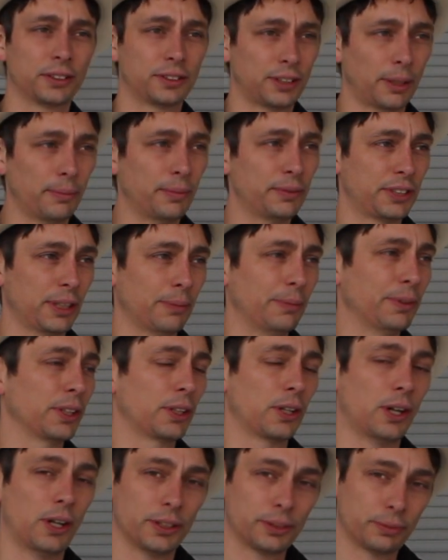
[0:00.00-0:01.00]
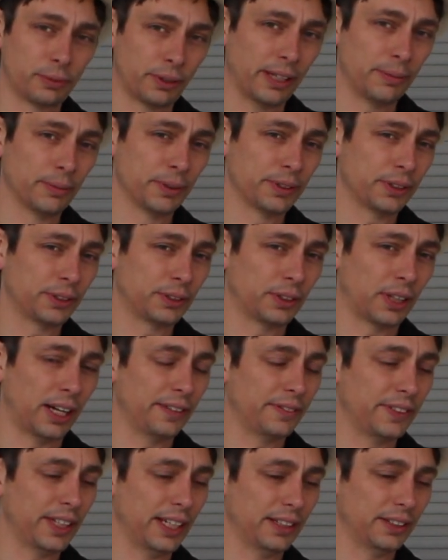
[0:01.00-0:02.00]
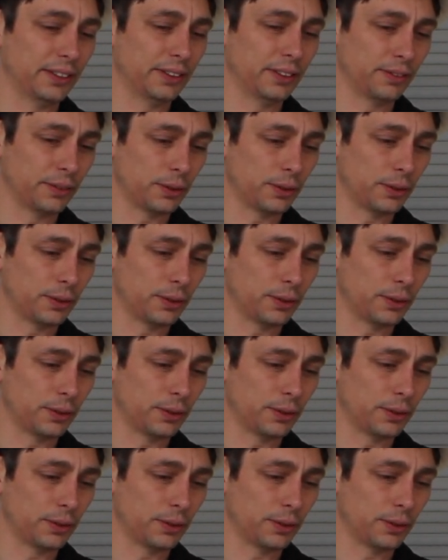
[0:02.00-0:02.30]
Because some, some of the costs we're able to drive down,